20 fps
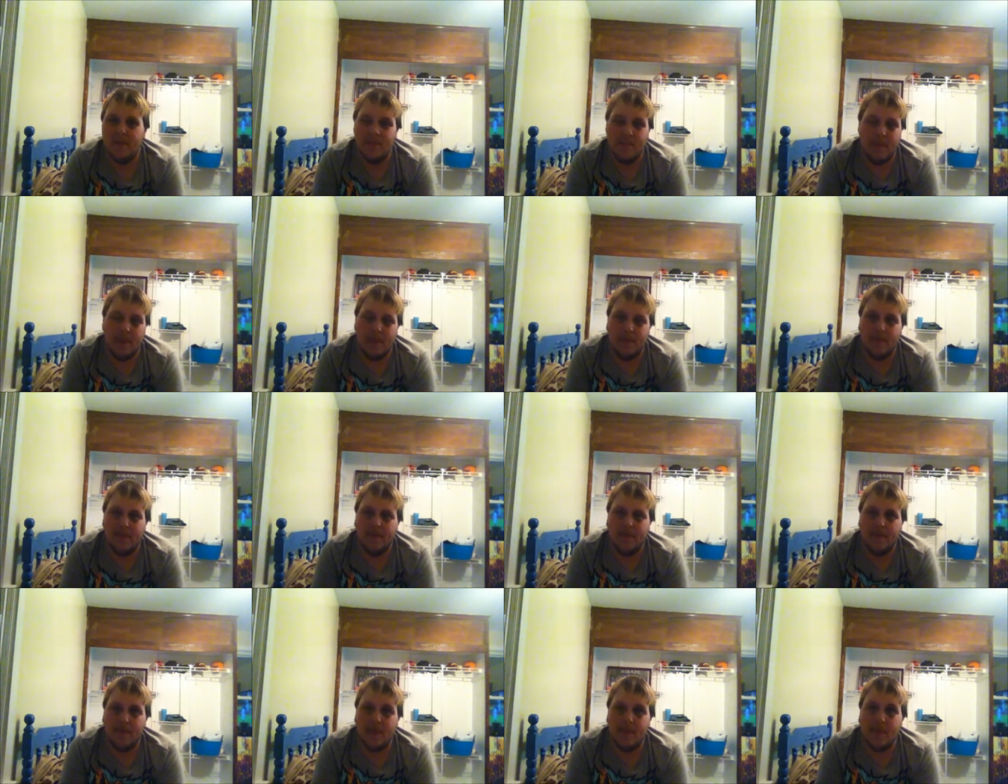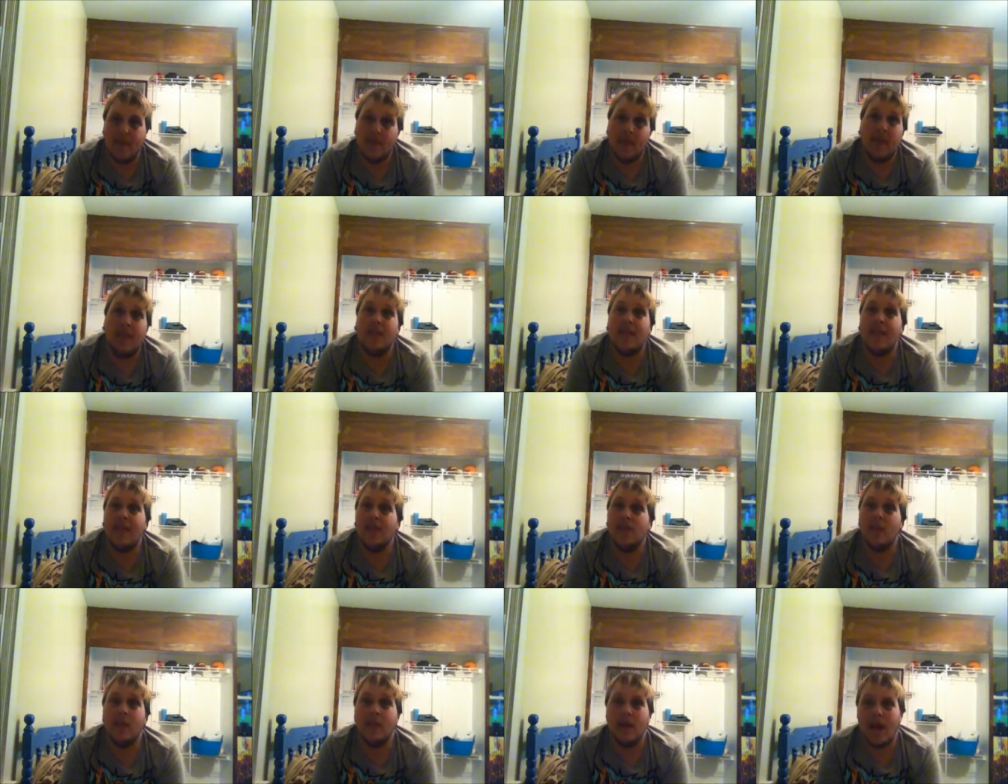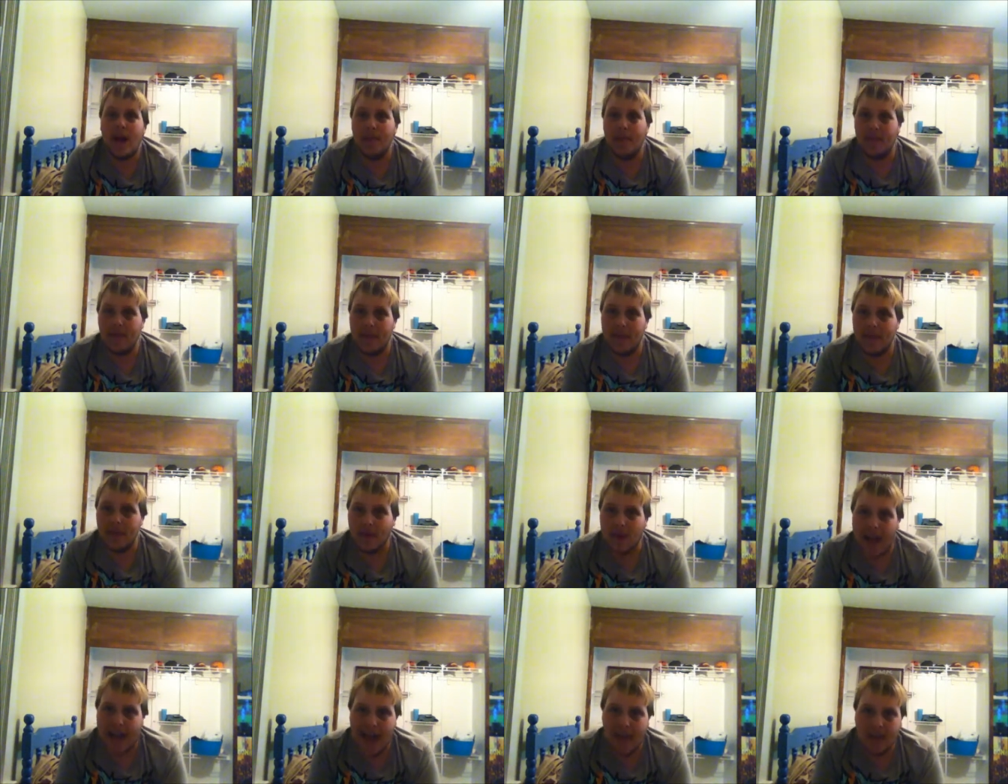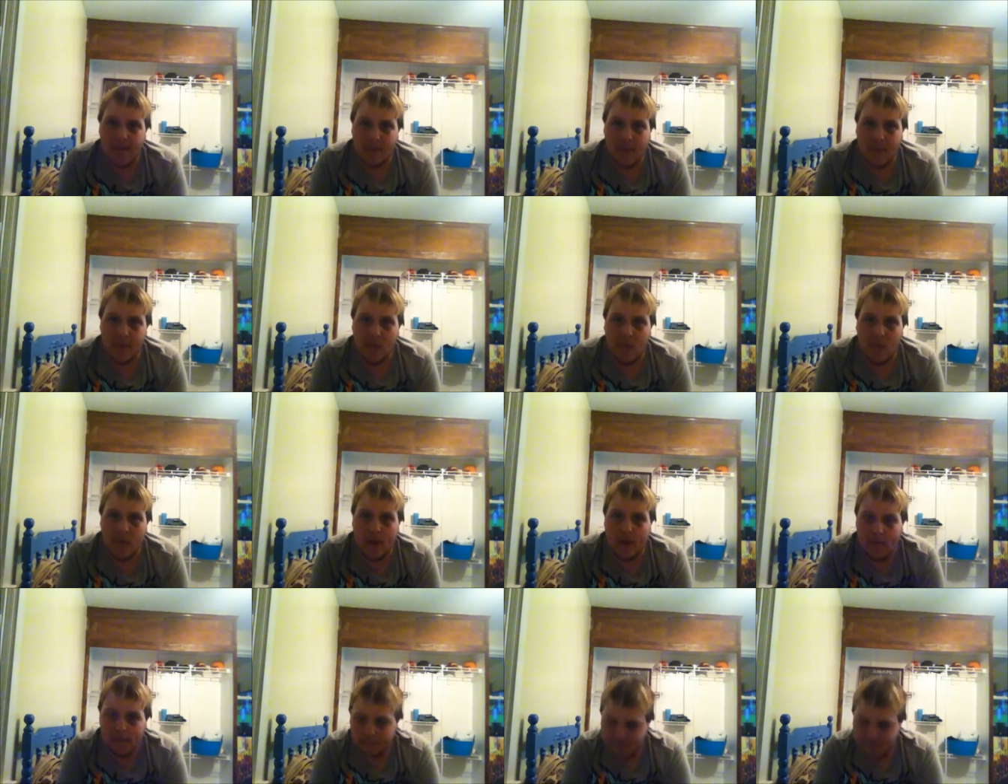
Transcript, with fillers: but because that's the only that's the only copy they ever had of the movie.